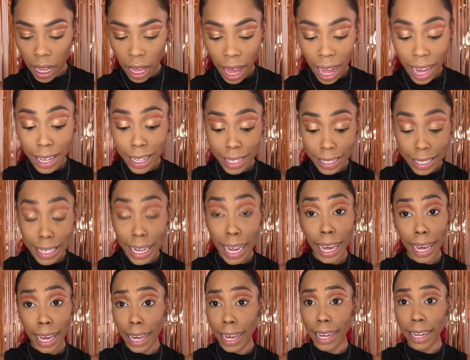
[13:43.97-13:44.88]
I look
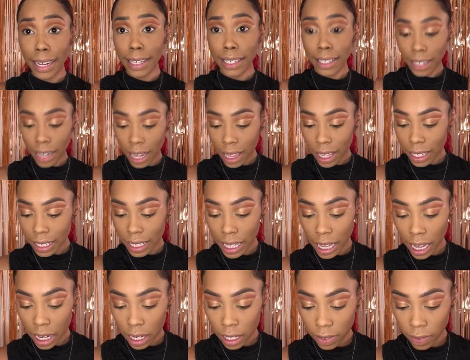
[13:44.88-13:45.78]
tan. I look
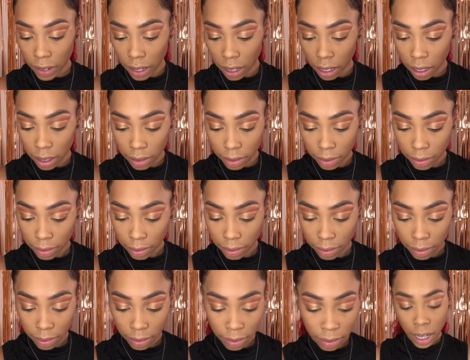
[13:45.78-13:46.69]
tan as fuck.
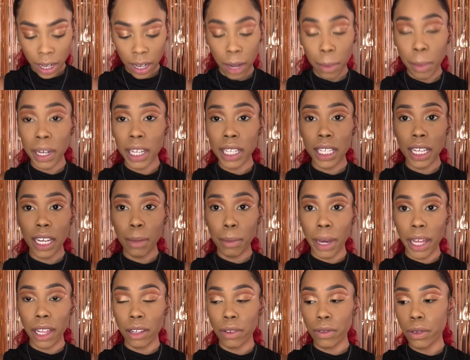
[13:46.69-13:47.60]
I'm gonna take
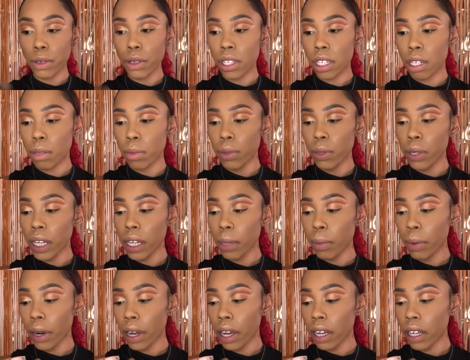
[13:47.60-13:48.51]
my LaRouche Kabuki
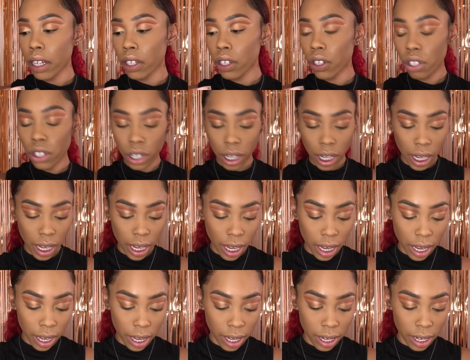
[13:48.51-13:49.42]
brush,
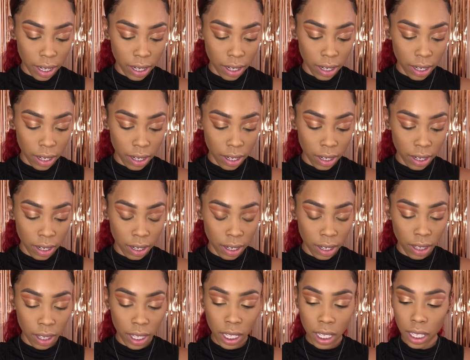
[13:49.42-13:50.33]
and
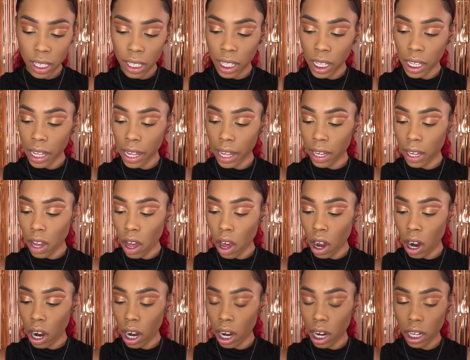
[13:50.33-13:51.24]
this is the
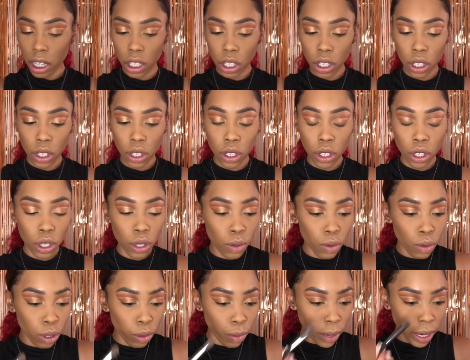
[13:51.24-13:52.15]
LR
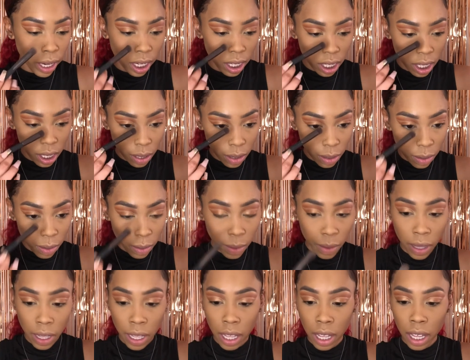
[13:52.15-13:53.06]
222,
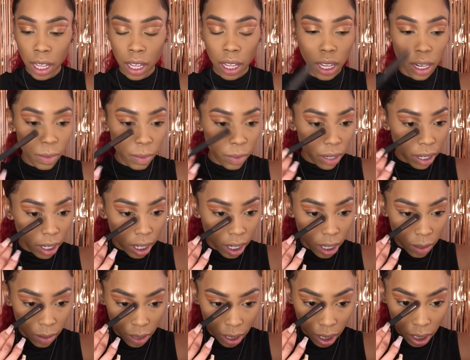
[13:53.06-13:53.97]
and we're gonna
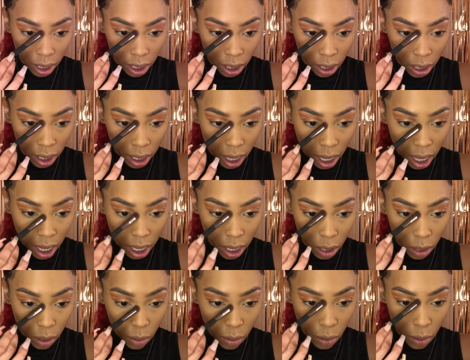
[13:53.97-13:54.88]
use this to
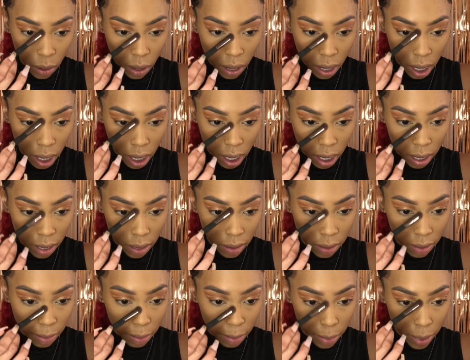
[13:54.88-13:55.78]
contour
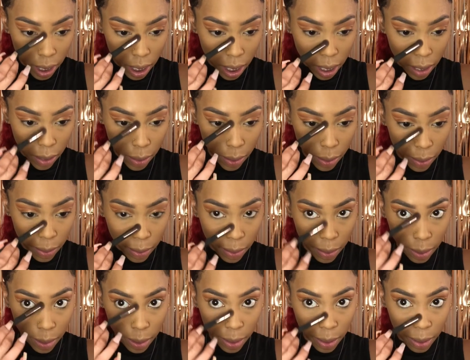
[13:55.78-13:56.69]
my
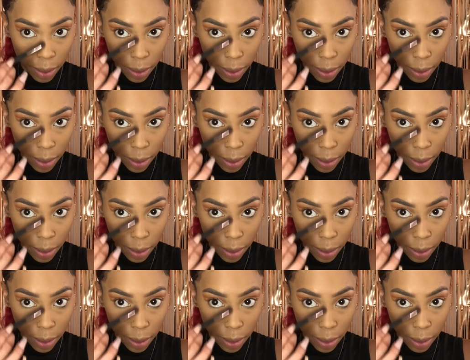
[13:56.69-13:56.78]
nose.